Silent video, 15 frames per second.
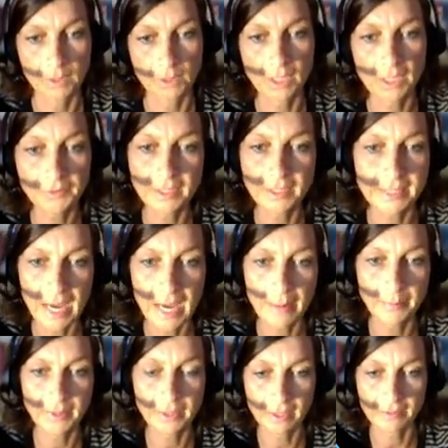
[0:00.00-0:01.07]
Nothing is
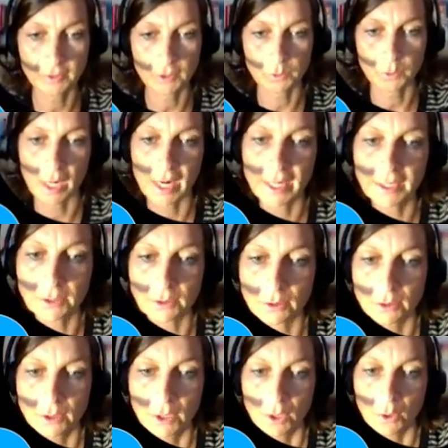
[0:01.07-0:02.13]
happening left and right
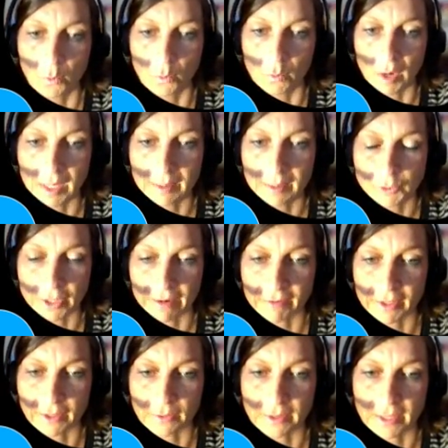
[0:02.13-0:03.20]
while I'm
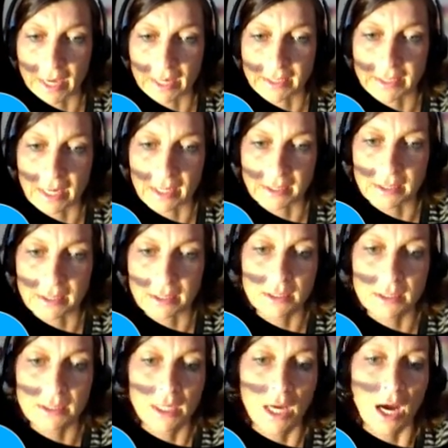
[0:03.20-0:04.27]
traveling on the
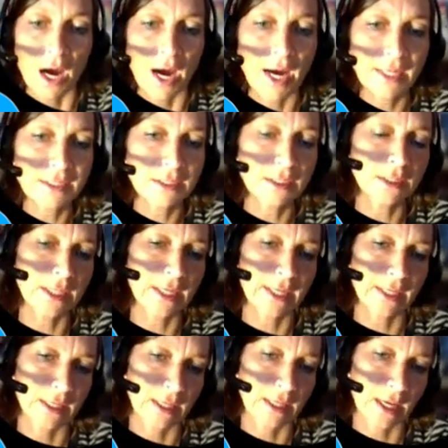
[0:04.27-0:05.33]
x-axis until
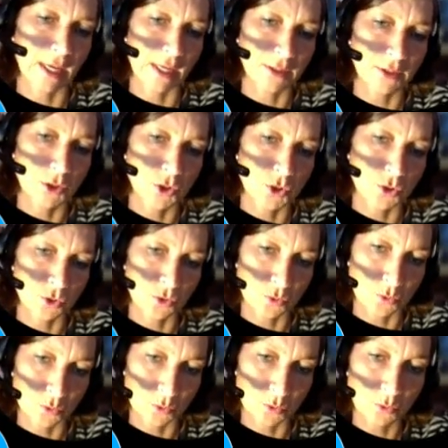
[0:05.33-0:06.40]
I get
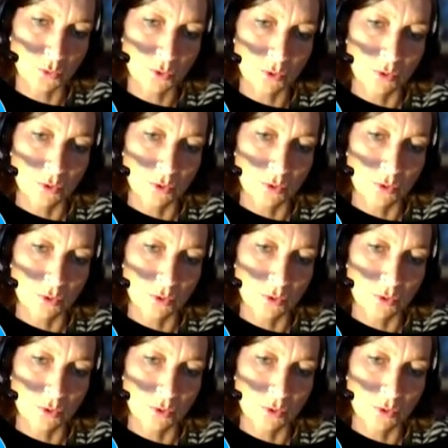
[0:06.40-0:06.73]
to,